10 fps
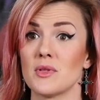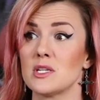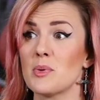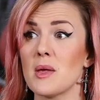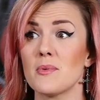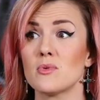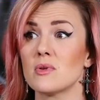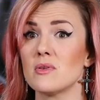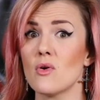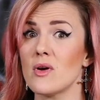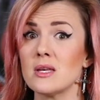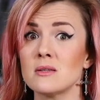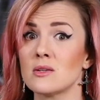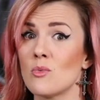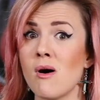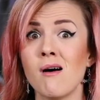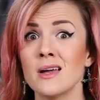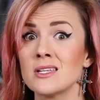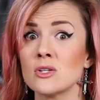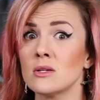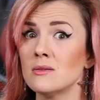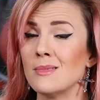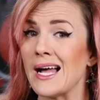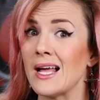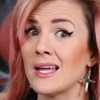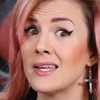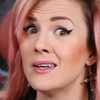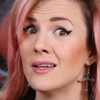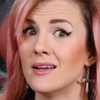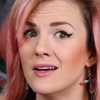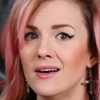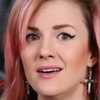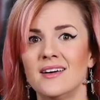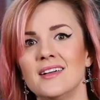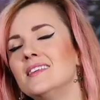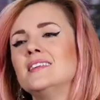These people are not into what I do, man.